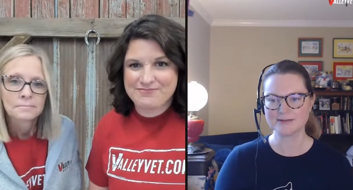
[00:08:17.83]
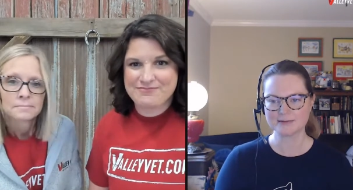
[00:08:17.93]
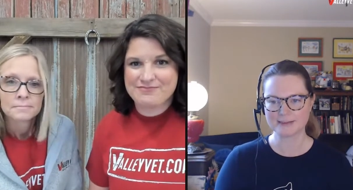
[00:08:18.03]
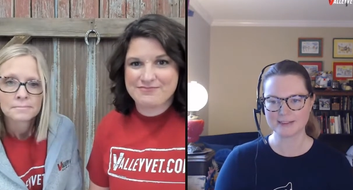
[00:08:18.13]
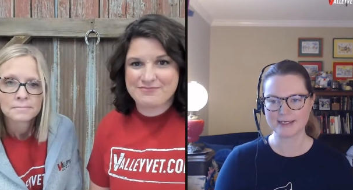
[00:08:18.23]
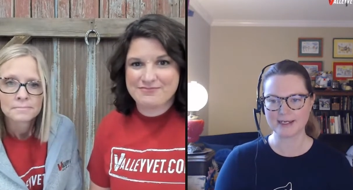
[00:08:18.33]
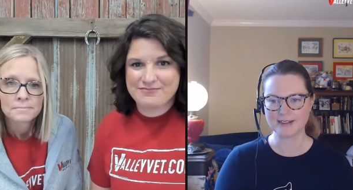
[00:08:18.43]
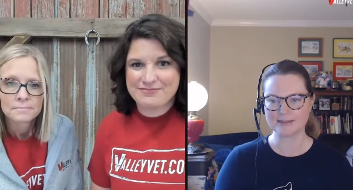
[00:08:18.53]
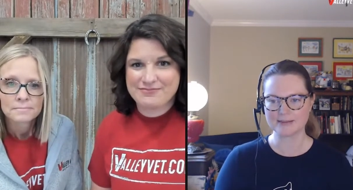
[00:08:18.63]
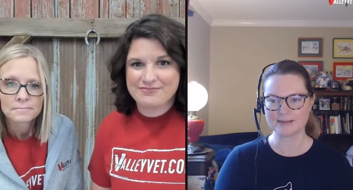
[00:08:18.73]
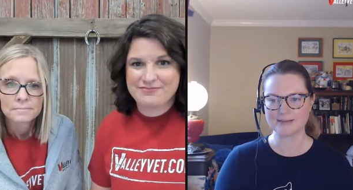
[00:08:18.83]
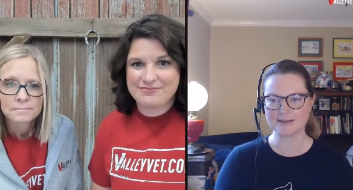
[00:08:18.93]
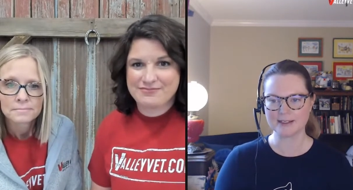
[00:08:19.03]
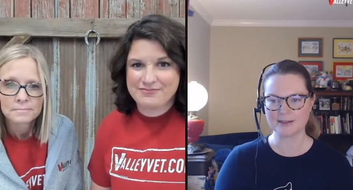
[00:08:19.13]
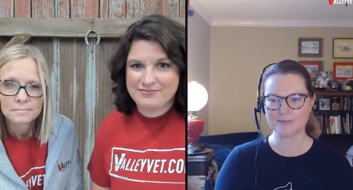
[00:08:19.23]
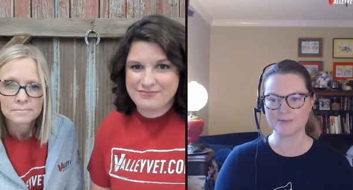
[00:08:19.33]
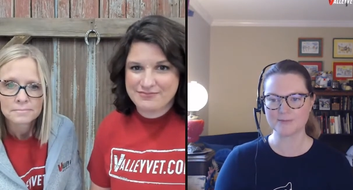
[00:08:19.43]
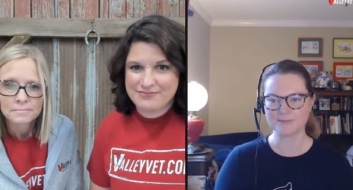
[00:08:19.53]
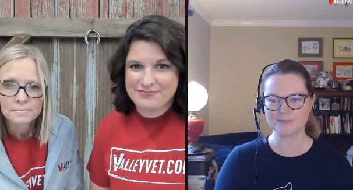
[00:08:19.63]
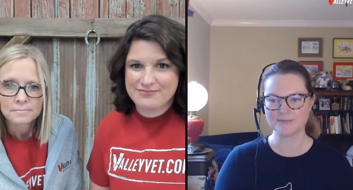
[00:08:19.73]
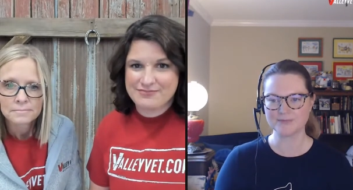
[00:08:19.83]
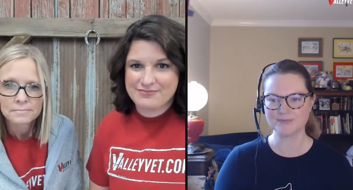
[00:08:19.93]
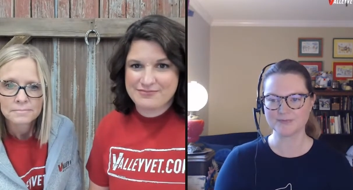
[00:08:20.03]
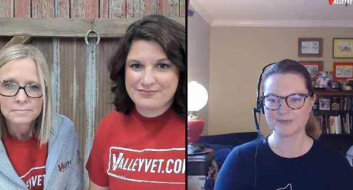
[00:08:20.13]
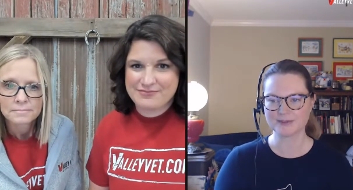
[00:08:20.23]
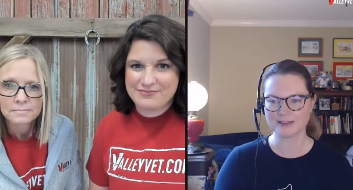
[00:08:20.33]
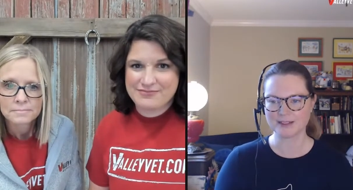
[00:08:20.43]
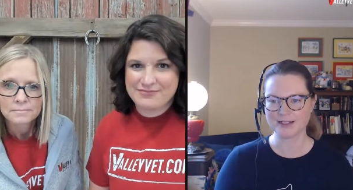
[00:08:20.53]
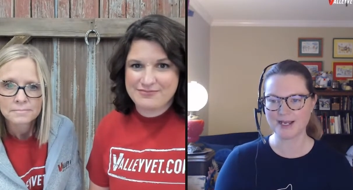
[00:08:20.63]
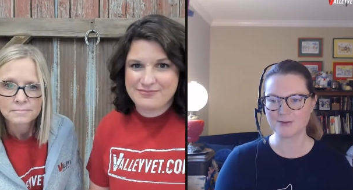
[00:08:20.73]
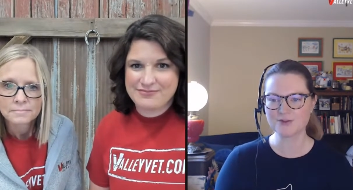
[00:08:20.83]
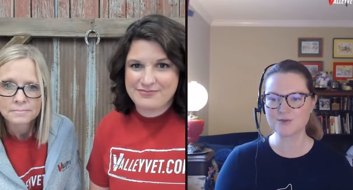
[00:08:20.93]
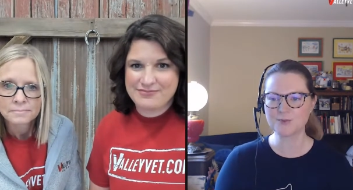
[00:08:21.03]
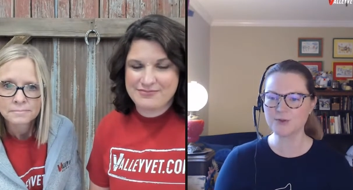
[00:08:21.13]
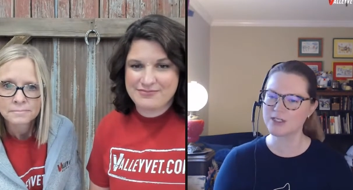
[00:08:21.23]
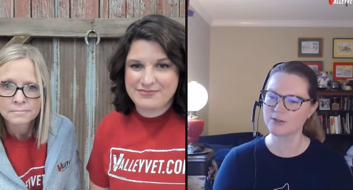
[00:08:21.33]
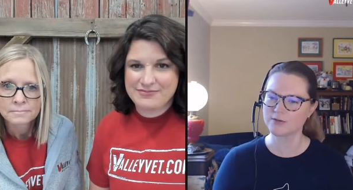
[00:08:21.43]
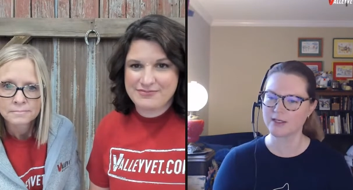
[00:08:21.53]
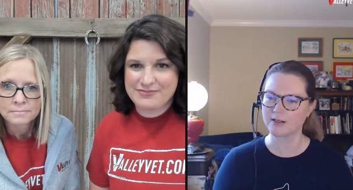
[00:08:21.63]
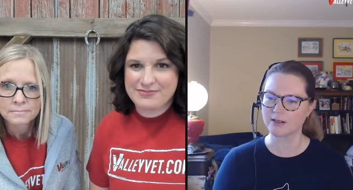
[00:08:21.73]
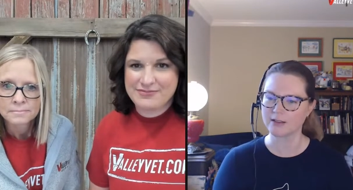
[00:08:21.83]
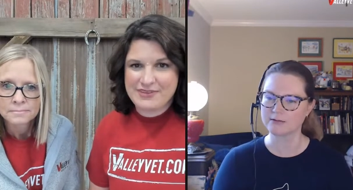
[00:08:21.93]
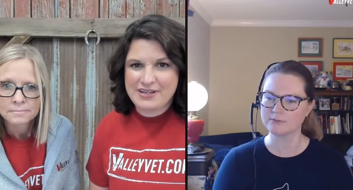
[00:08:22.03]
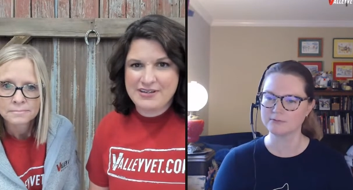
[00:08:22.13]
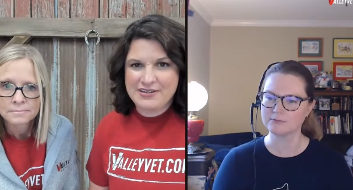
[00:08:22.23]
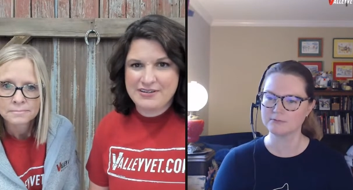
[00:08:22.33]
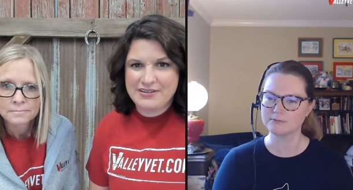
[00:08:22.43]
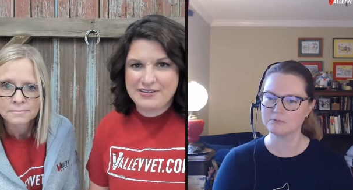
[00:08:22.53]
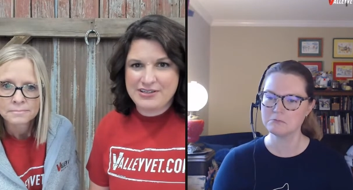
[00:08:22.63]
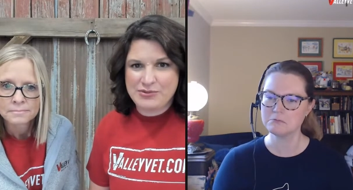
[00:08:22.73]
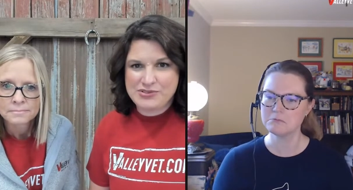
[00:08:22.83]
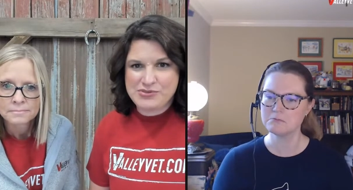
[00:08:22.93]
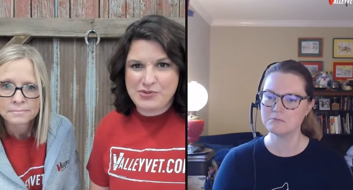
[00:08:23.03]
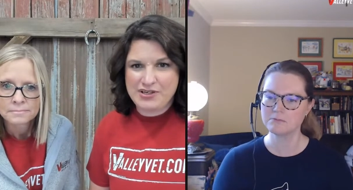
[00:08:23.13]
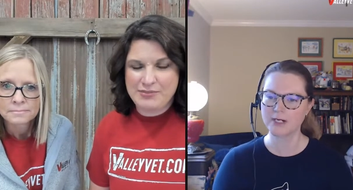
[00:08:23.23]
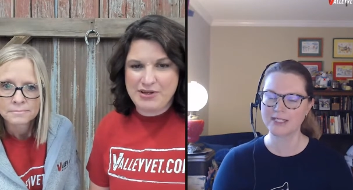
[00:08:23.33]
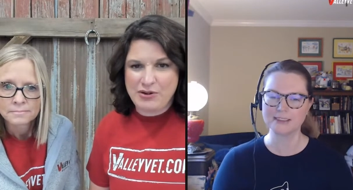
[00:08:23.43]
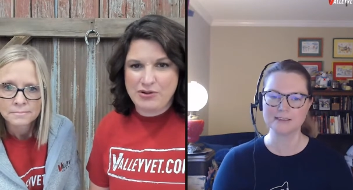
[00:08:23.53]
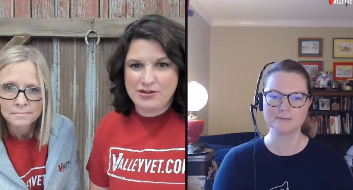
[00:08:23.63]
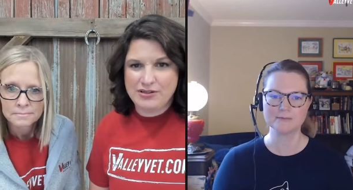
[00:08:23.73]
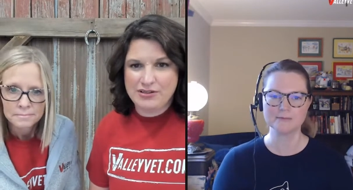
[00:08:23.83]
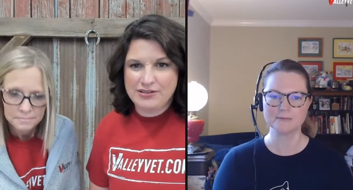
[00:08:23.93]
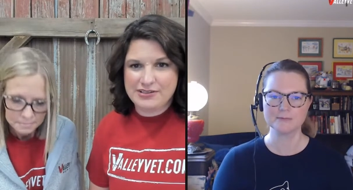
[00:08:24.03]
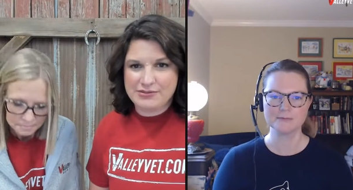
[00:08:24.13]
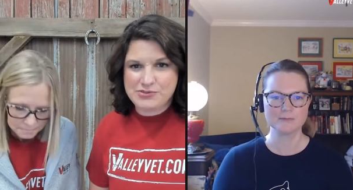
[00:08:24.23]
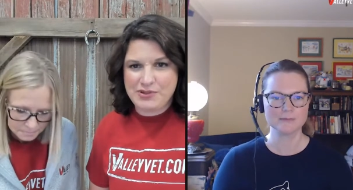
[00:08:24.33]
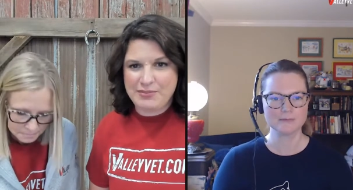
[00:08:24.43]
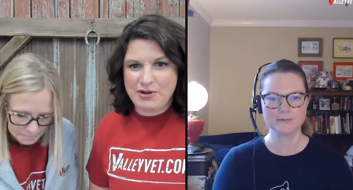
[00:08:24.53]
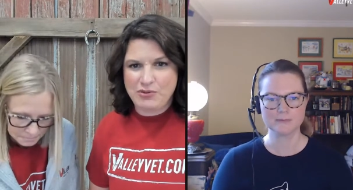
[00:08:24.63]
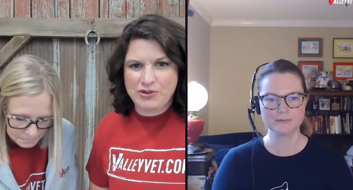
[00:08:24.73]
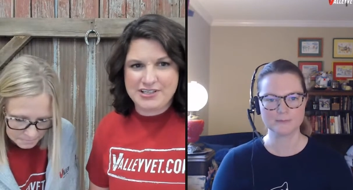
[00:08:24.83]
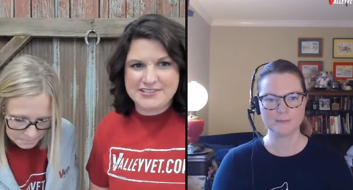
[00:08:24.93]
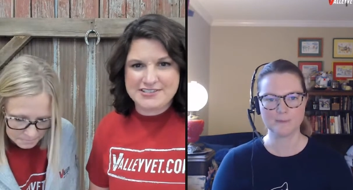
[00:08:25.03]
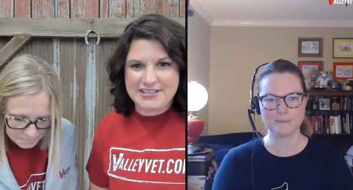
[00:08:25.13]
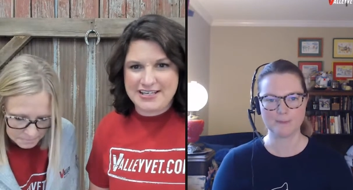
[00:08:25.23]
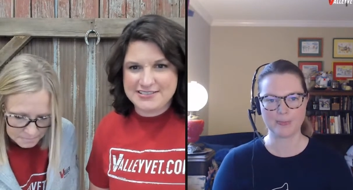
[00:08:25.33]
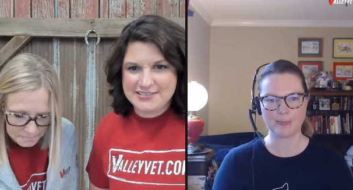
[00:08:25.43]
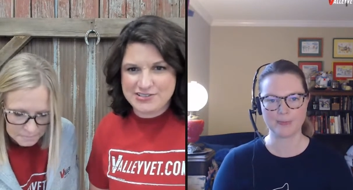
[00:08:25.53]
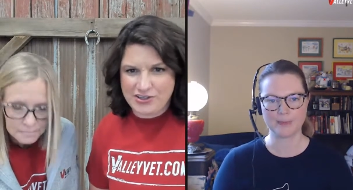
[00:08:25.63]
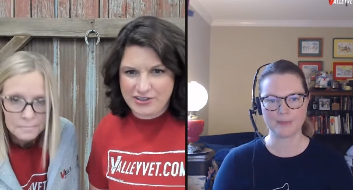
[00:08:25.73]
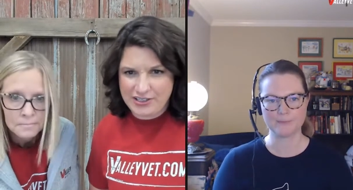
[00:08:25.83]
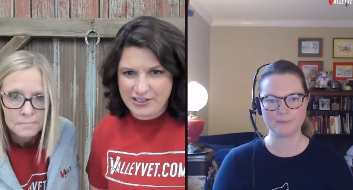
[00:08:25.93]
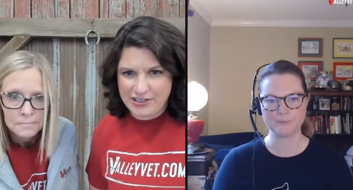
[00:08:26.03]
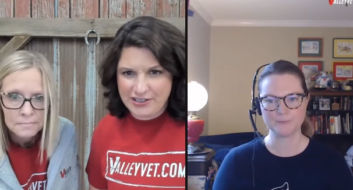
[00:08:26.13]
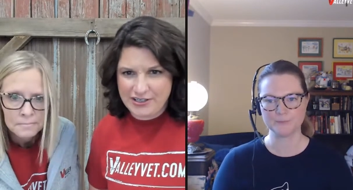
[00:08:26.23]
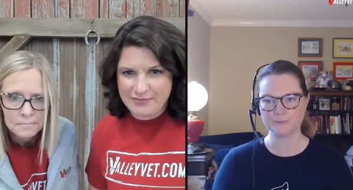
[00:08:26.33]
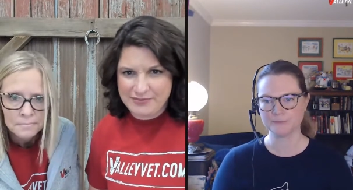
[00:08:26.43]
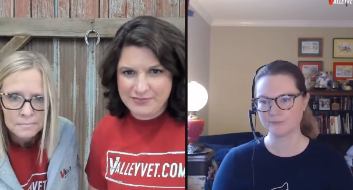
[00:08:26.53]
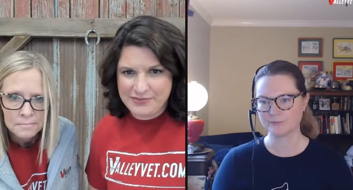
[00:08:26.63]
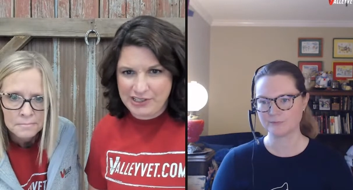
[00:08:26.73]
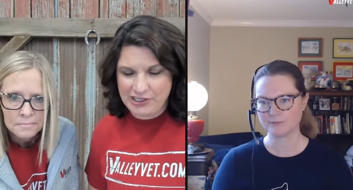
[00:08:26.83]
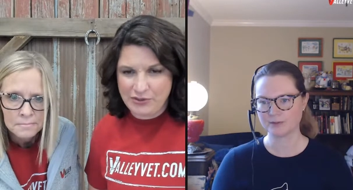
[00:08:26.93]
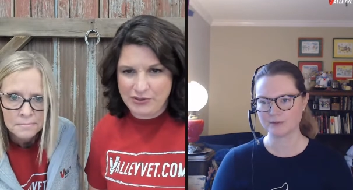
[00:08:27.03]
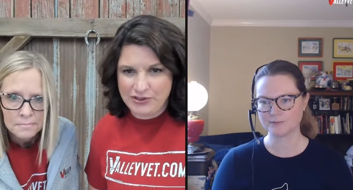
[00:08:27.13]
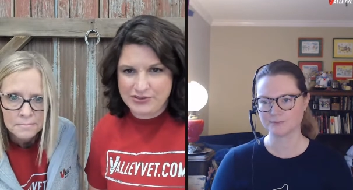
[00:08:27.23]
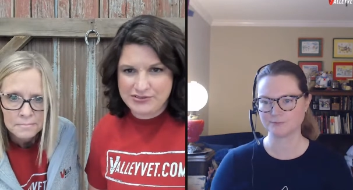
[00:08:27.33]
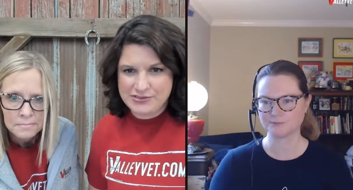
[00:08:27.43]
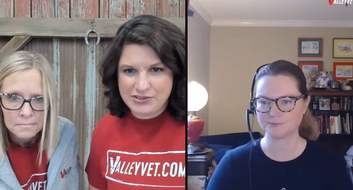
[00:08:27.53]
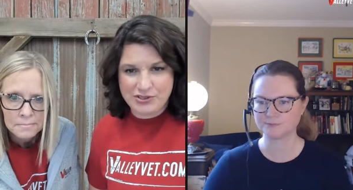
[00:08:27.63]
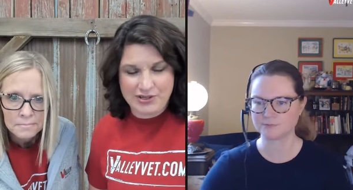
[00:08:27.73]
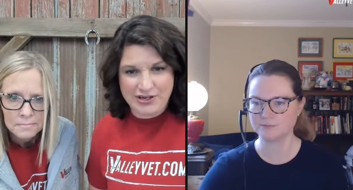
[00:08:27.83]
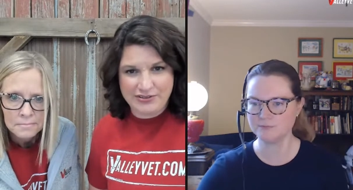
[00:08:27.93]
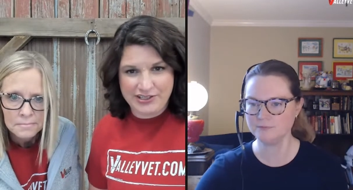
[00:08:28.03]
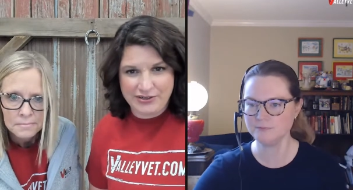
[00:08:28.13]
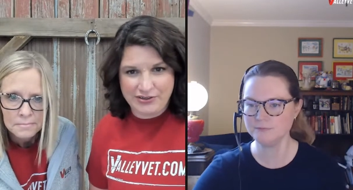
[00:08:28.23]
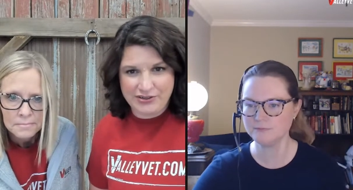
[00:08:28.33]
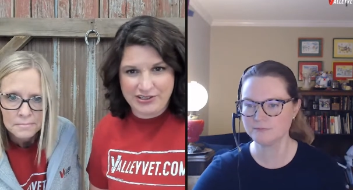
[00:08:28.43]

Speaker 1: Yeah, yeah. And how spookier they are.
Speaker 2: There hmm, was one about, there was one about hornets' nests on there. Um, the lower to the ground they are,